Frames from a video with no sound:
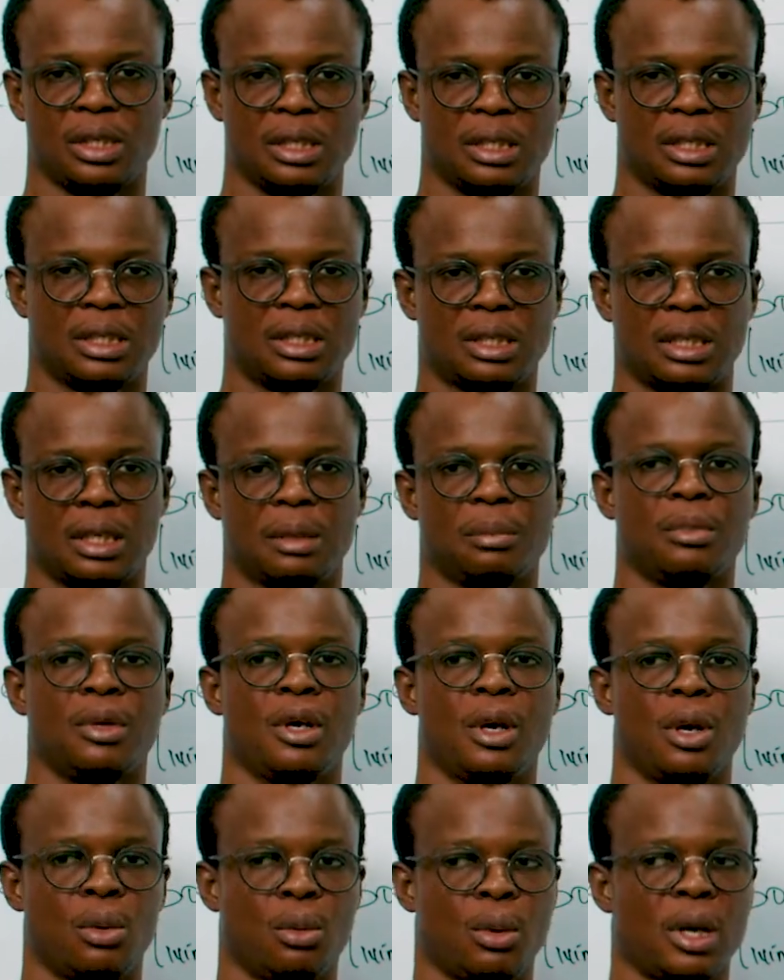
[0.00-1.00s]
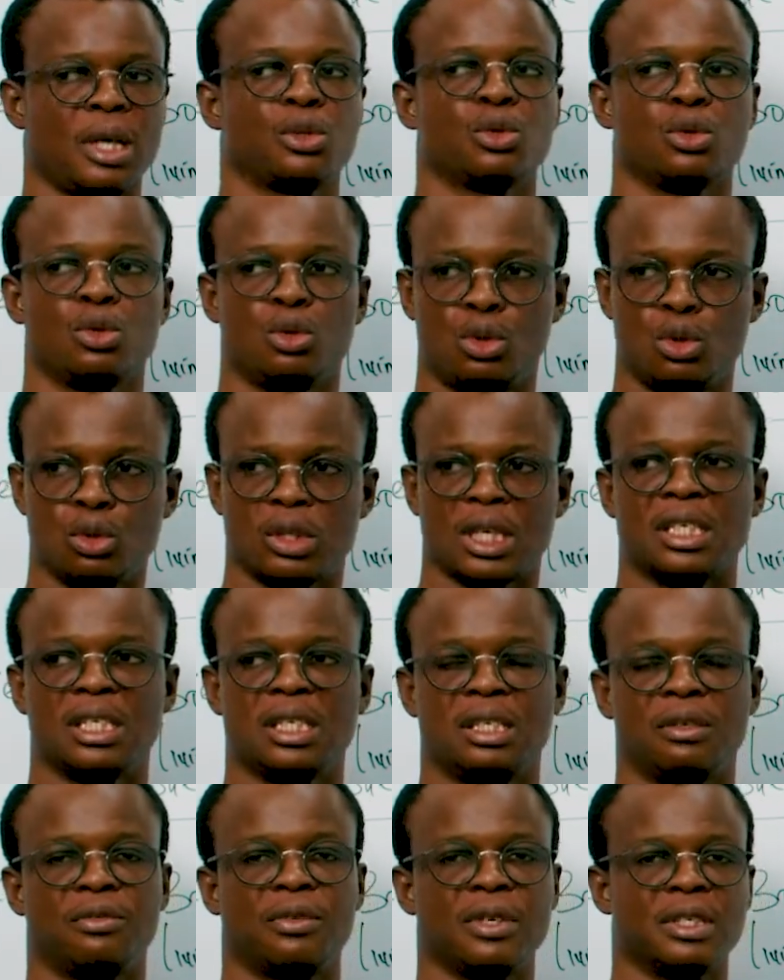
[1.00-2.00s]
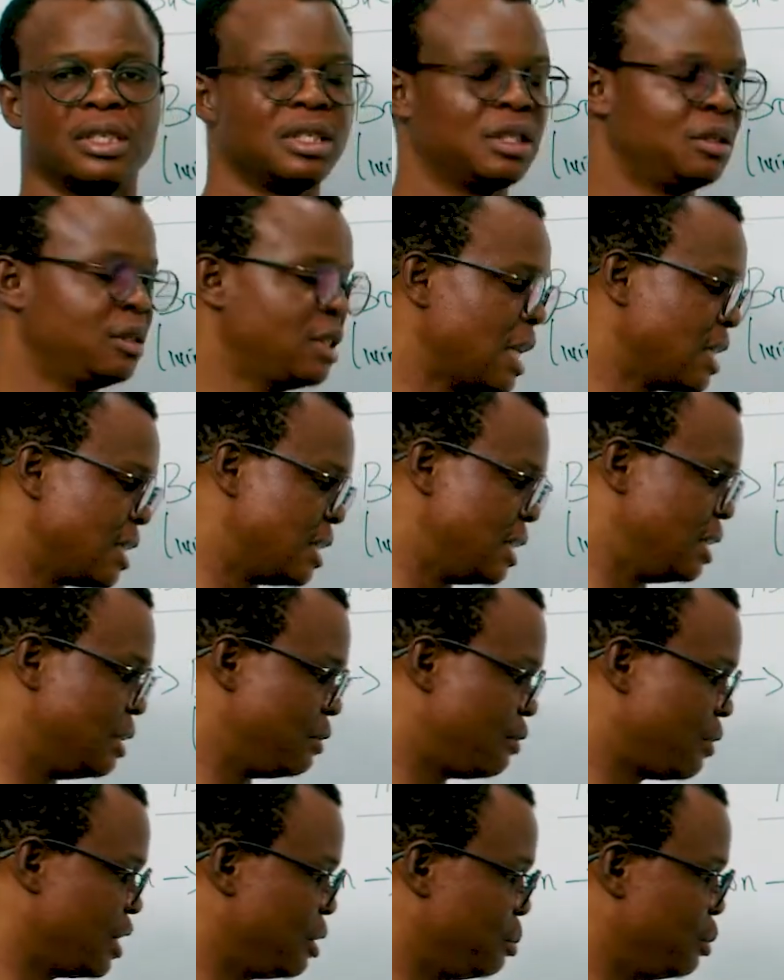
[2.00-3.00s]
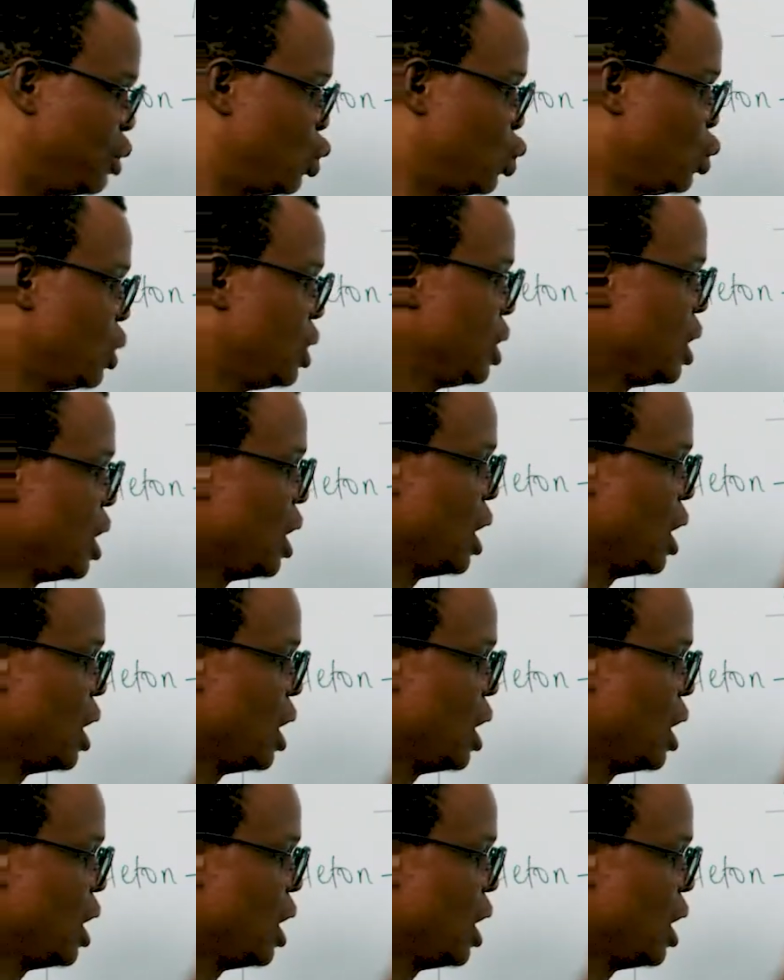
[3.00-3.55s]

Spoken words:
system. Right? So those are the differences. That's the difference between